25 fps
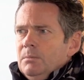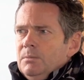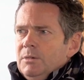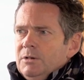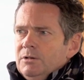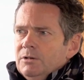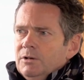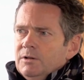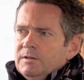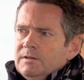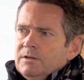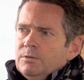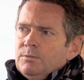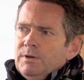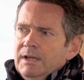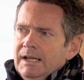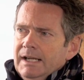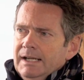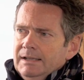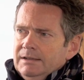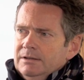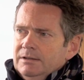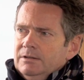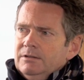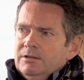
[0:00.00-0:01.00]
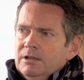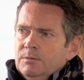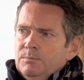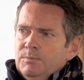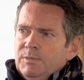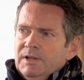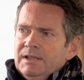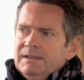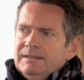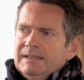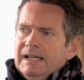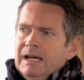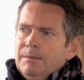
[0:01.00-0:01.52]
but also related to the
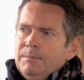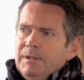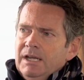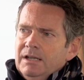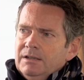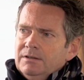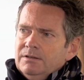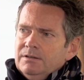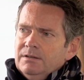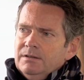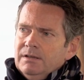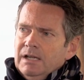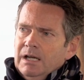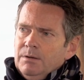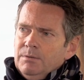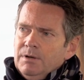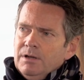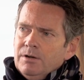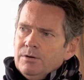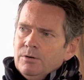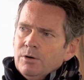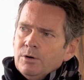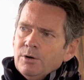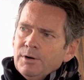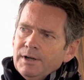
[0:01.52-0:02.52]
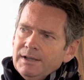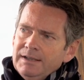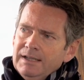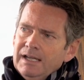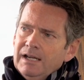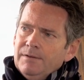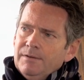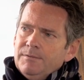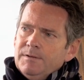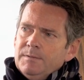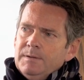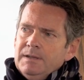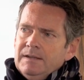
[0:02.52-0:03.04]
pandemic today. We already
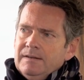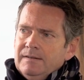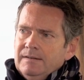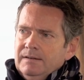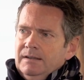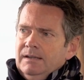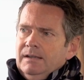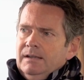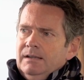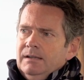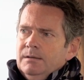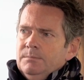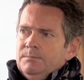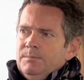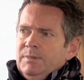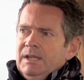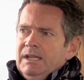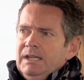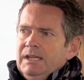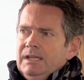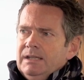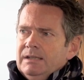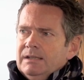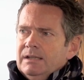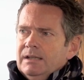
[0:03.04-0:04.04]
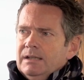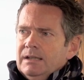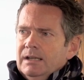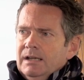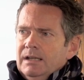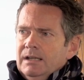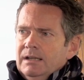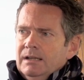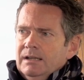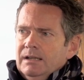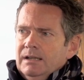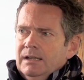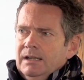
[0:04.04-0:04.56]
have been seeing a peak
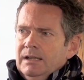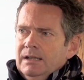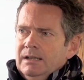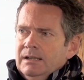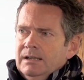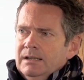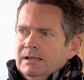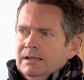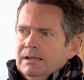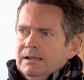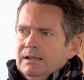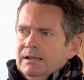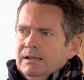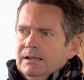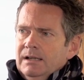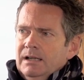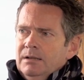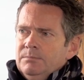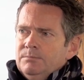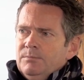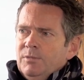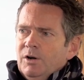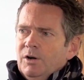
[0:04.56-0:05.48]
again in, uh, in